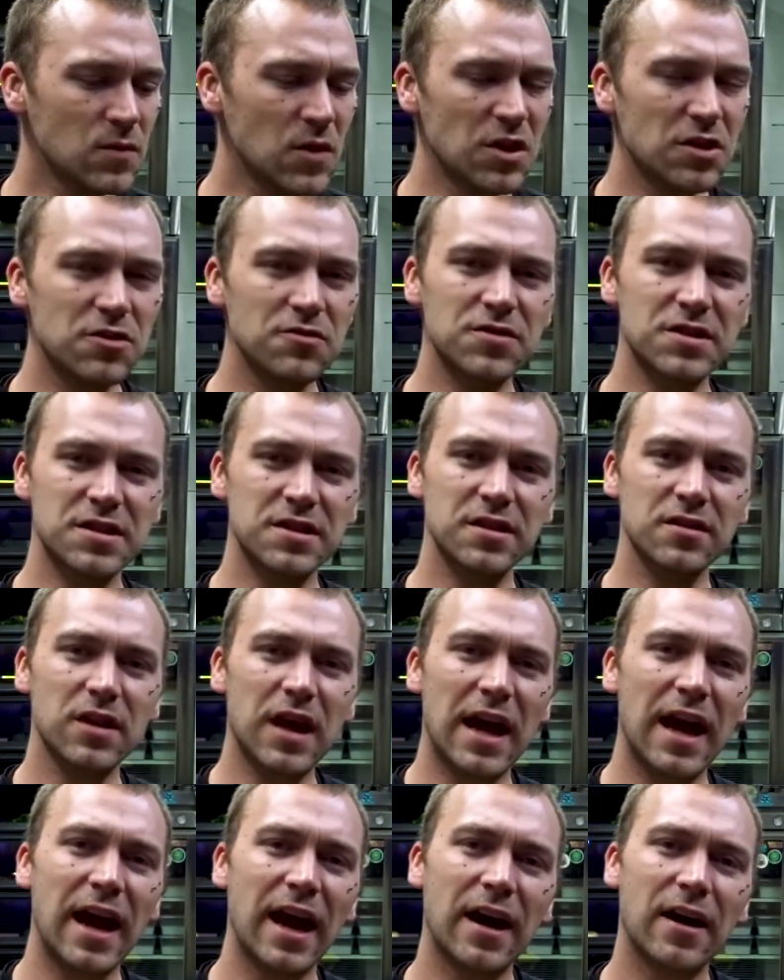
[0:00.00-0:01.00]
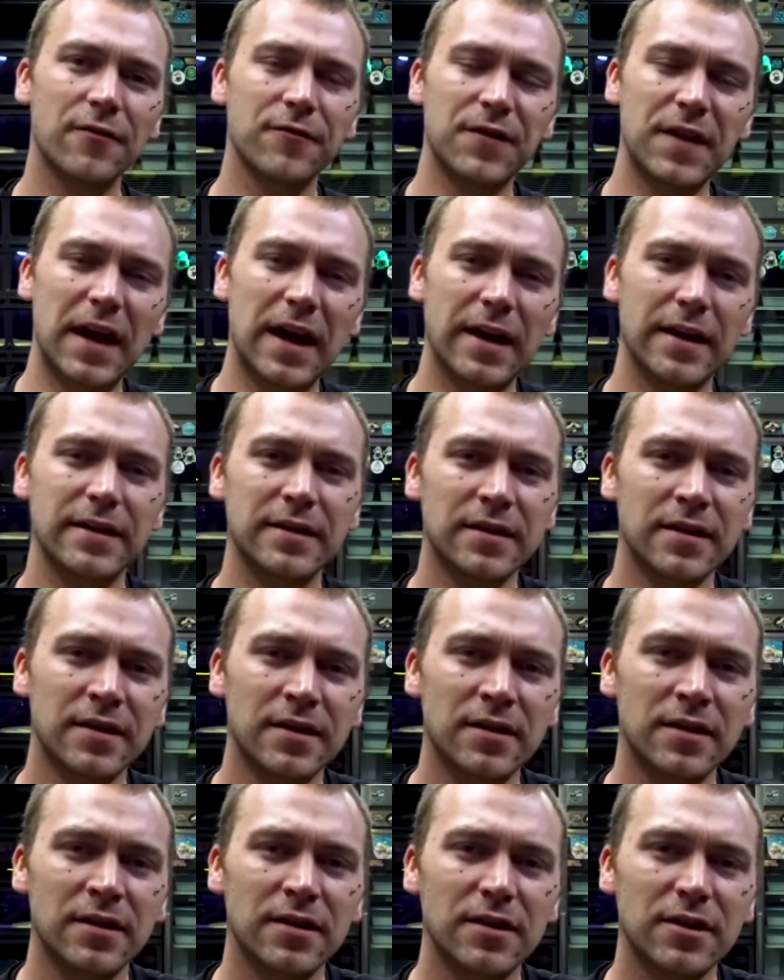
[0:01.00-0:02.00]
you still have that
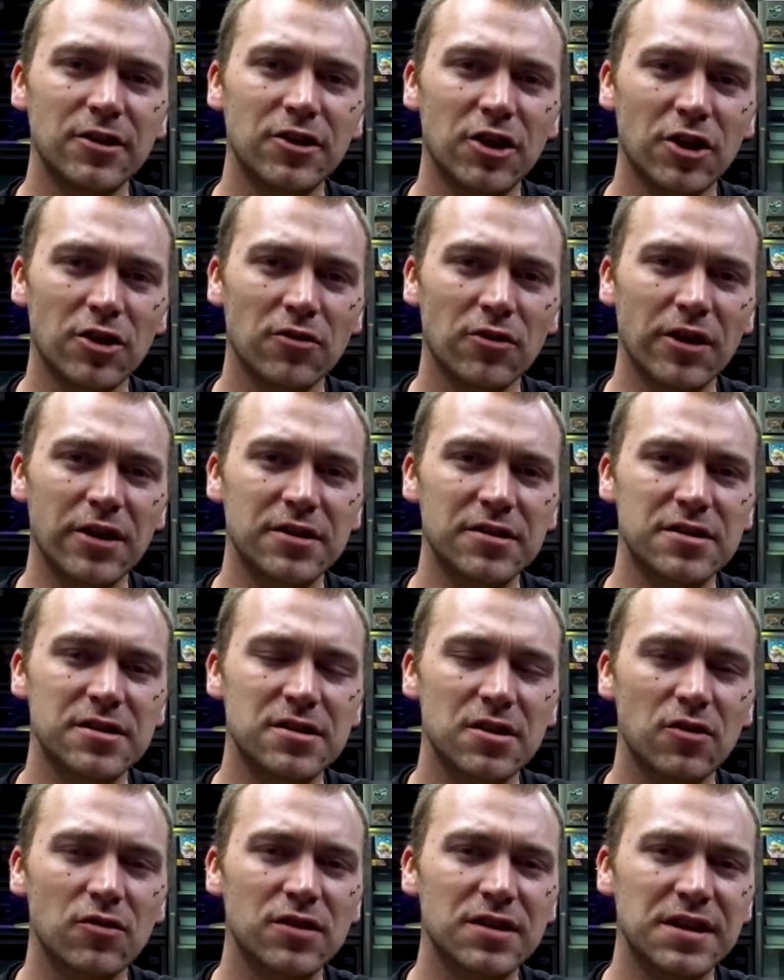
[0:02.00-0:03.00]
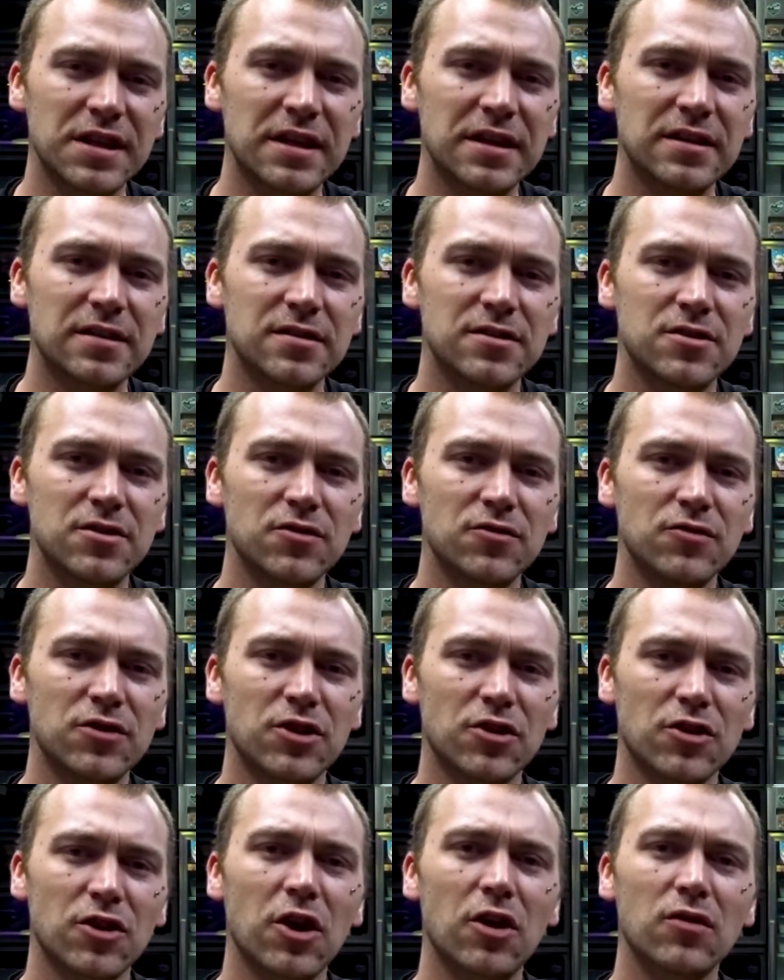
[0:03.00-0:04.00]
urine soaked into
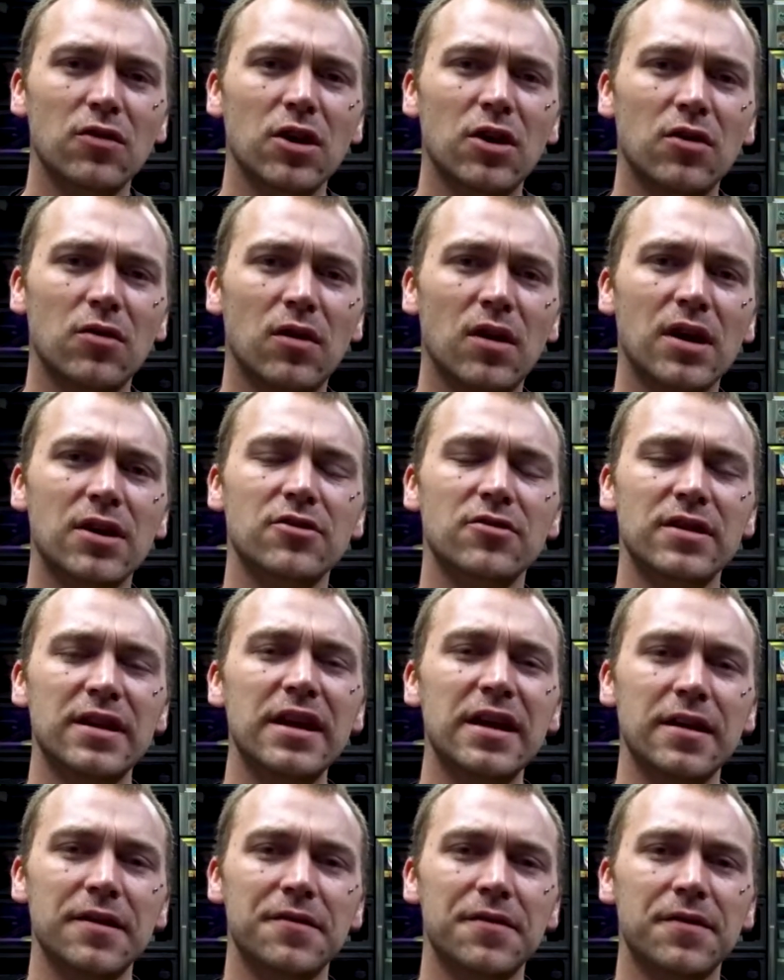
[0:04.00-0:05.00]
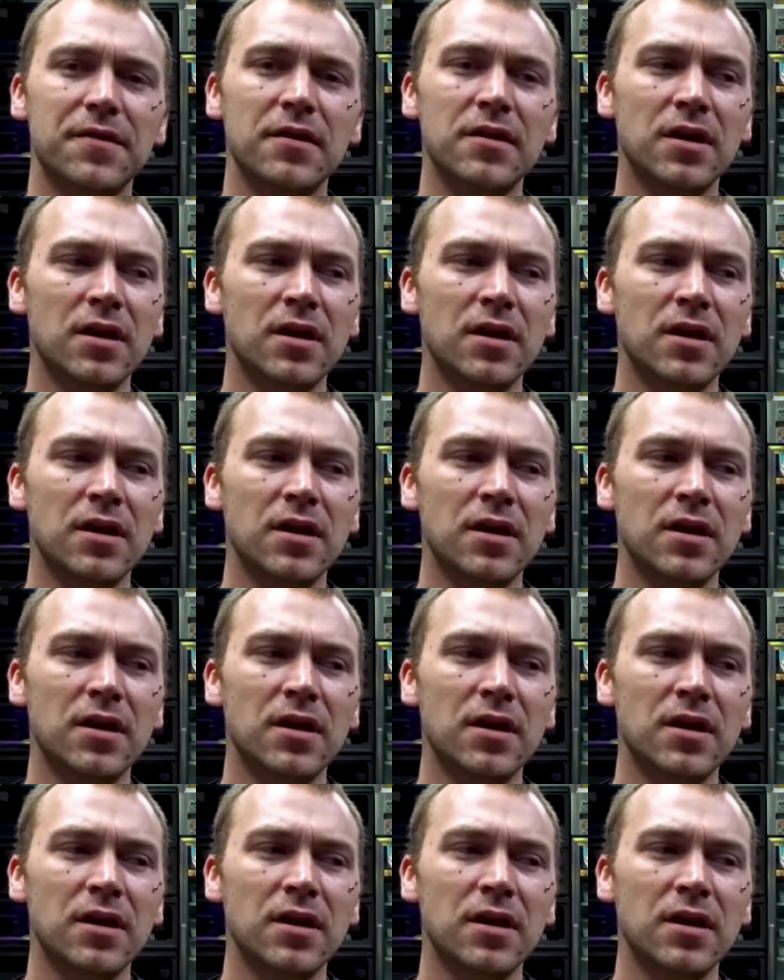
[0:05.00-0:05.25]
your Coco underneath.